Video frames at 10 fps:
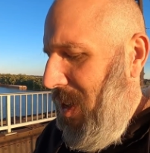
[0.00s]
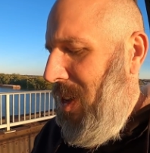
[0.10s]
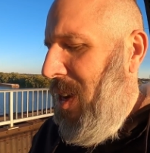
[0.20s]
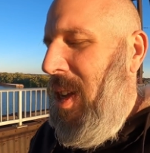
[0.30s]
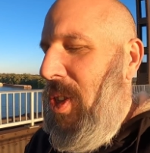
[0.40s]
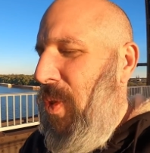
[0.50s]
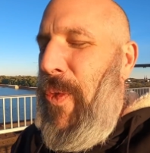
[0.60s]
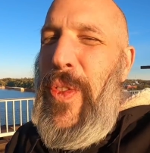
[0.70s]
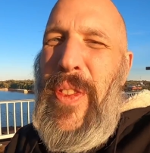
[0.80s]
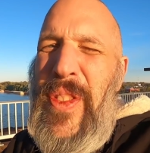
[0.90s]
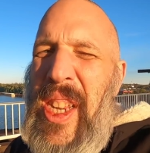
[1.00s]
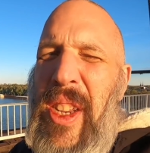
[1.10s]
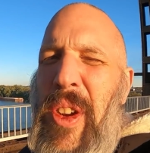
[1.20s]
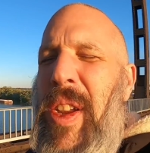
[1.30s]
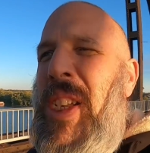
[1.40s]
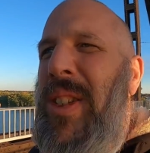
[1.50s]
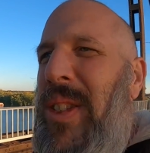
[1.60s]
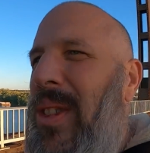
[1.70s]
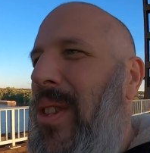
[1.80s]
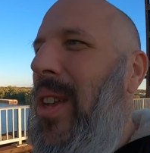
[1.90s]
It is 50
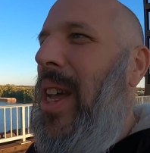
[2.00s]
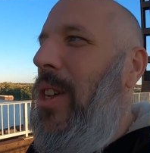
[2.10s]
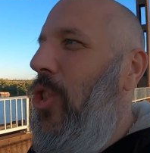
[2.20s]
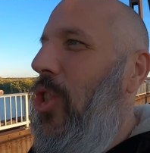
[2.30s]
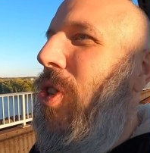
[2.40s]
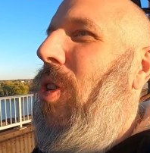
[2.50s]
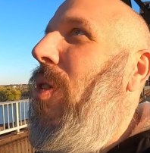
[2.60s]
degrees-ish.